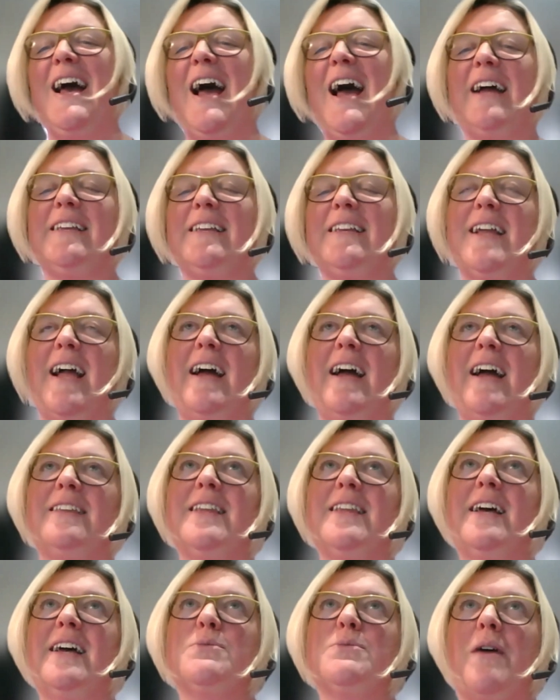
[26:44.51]
And
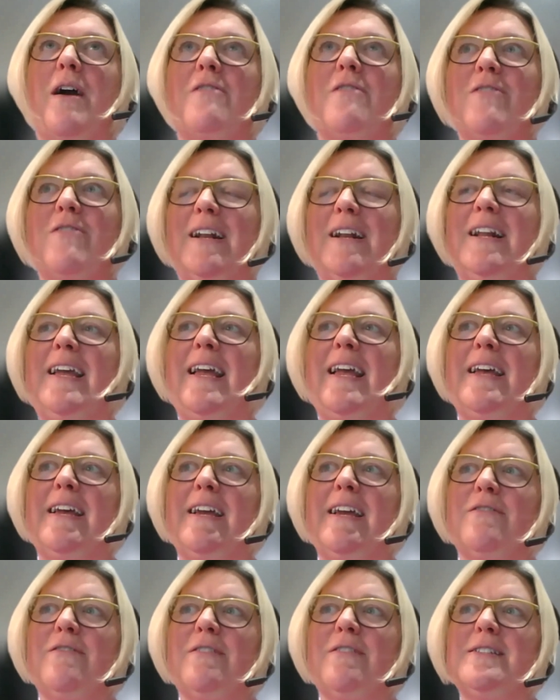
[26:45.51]
that's where I really hear
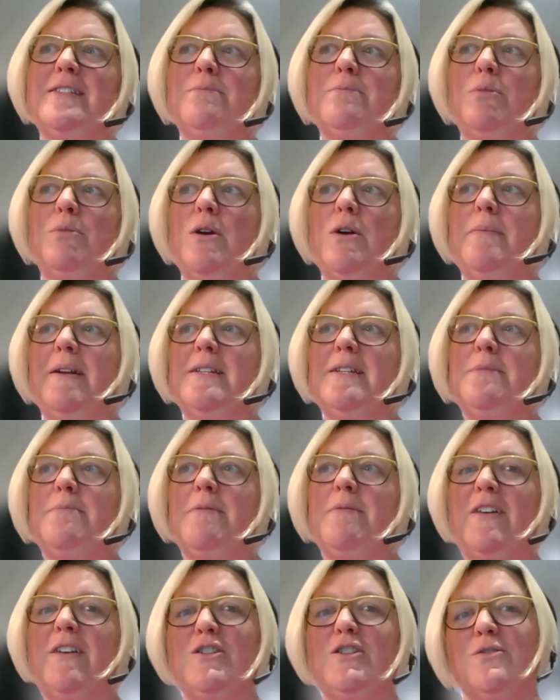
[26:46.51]
careers and employability
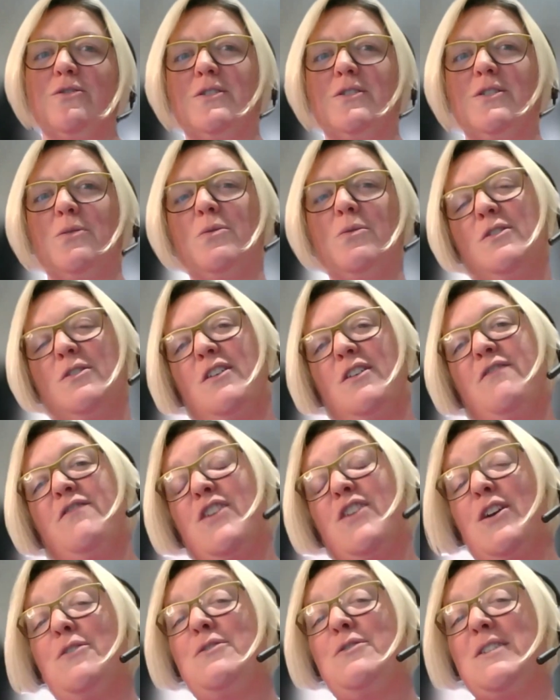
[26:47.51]
professionals are one of the
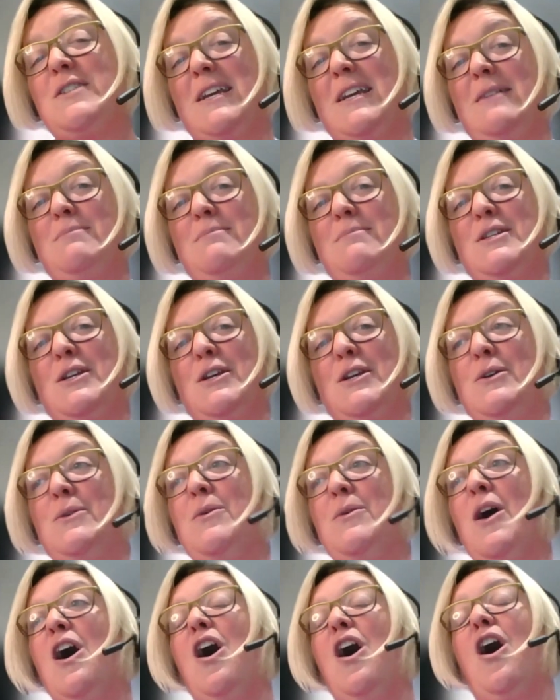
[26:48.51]
few teams who
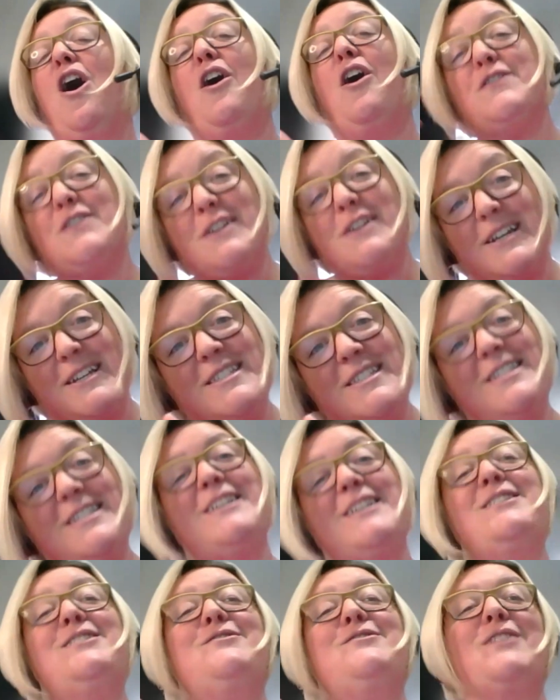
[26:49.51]
often
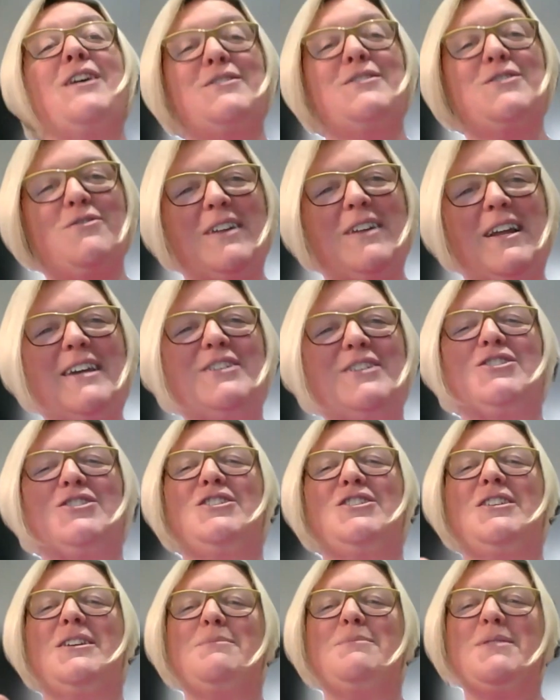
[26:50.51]
continue those
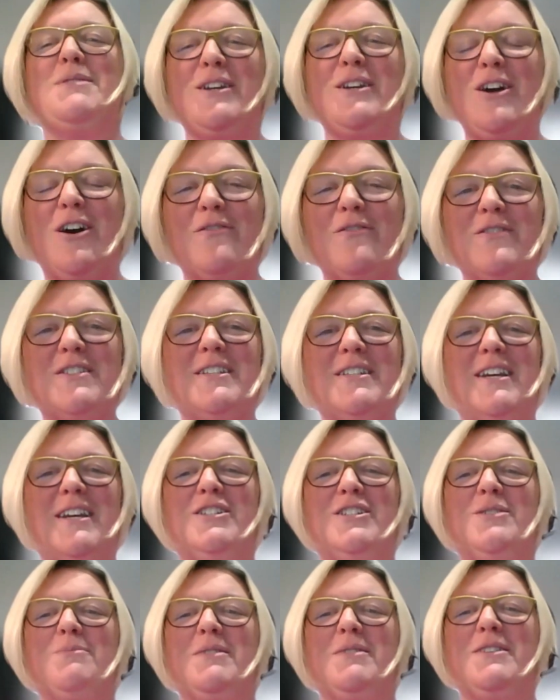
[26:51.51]
relationships and
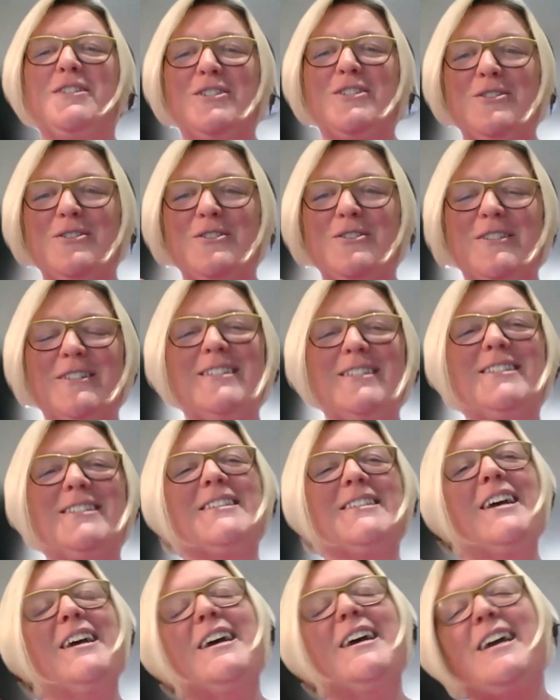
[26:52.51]
conversation with students
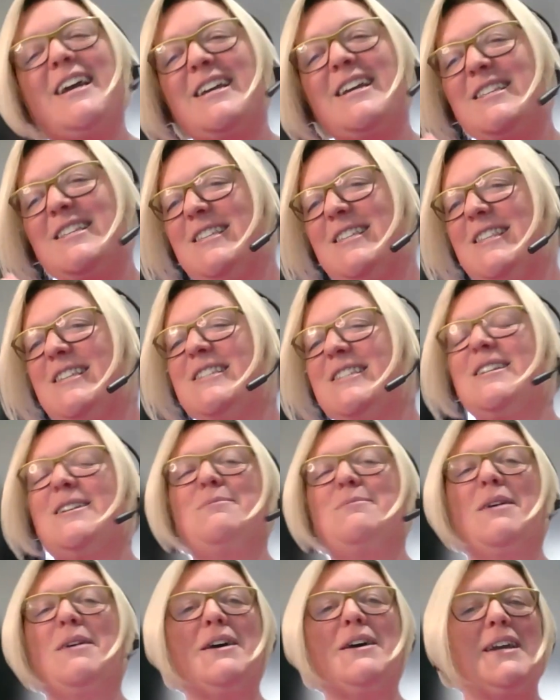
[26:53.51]
into the
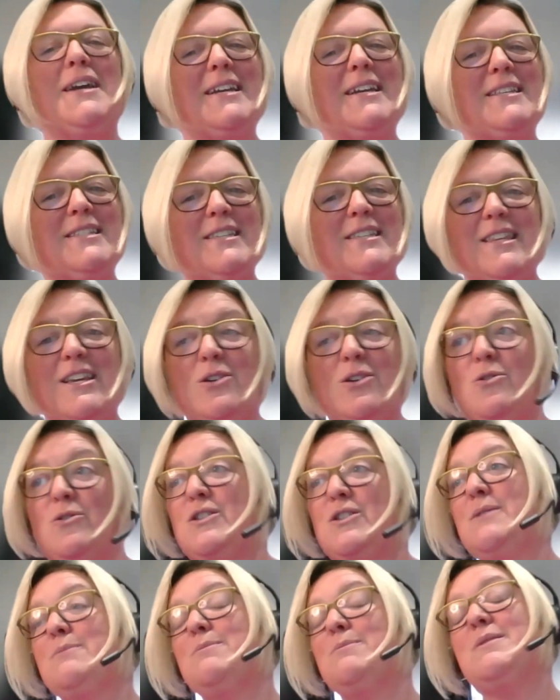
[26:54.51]
summer, into the
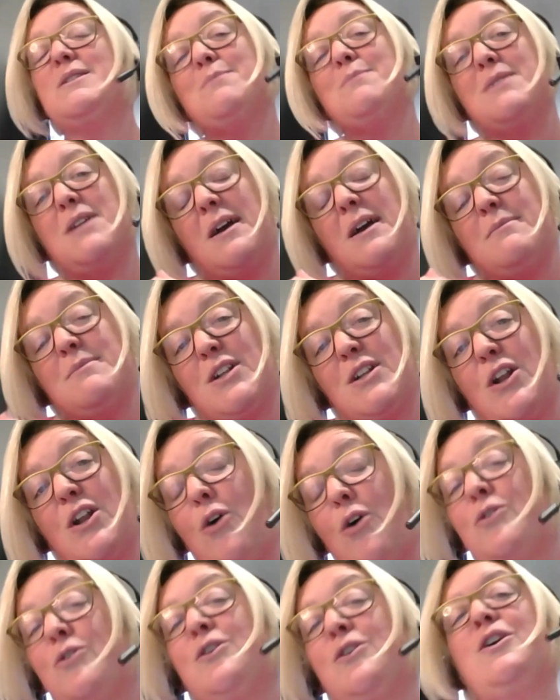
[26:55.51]
autumn, sometimes
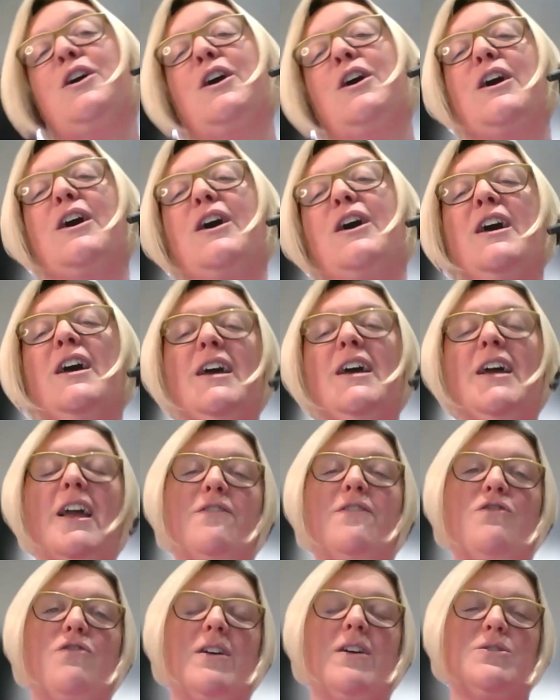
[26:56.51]
longer
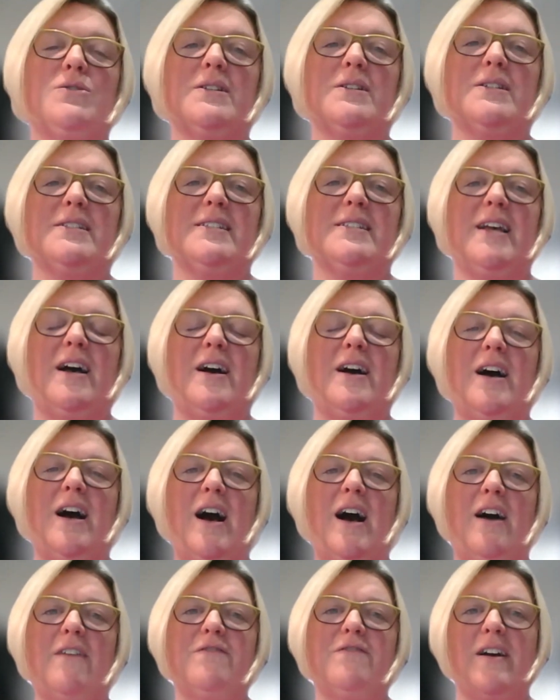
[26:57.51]
if graduates are
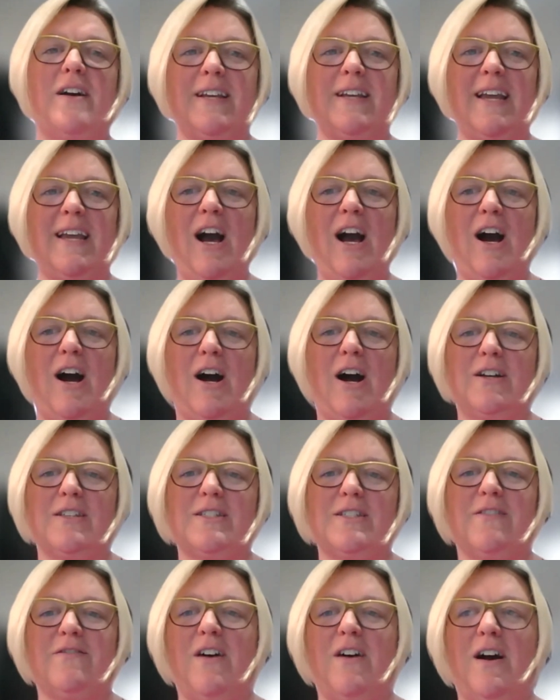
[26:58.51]
finding it hard
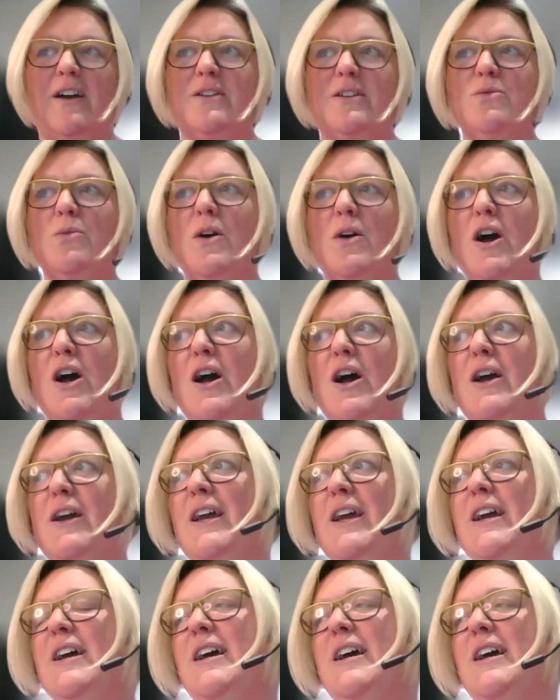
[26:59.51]
to find work.